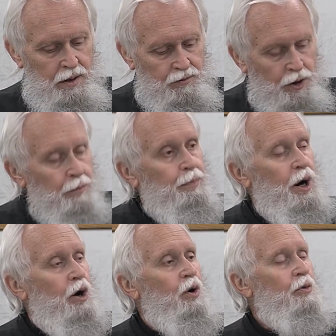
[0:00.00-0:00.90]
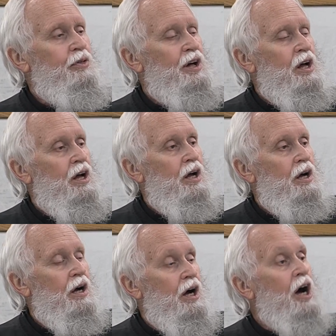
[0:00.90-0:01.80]
For both,
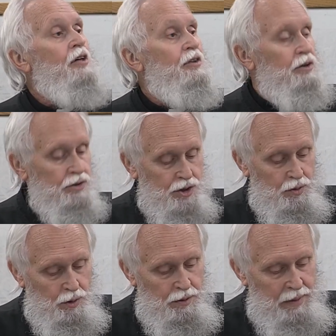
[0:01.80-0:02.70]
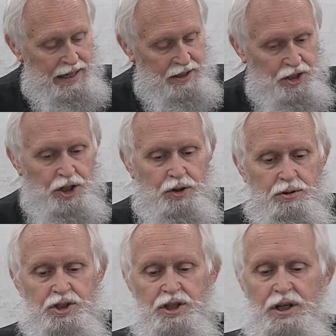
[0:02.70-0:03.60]
others would make
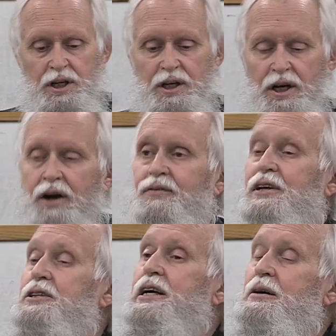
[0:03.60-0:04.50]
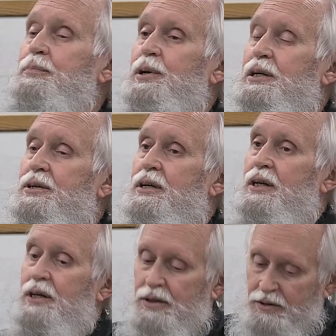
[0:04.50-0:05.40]
use of the template
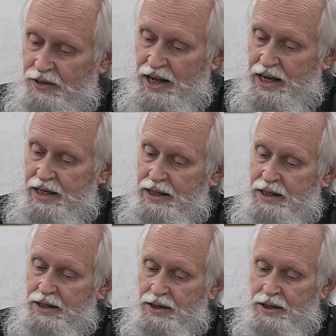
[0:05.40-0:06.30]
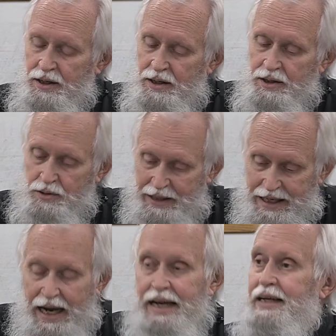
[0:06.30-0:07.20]
they
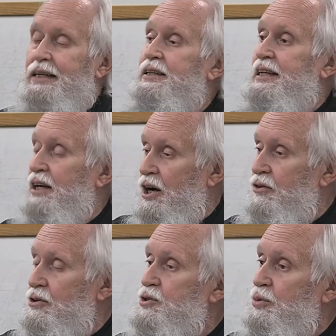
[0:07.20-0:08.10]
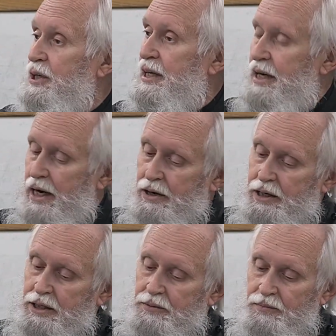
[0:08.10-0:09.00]
created, the others would inherit.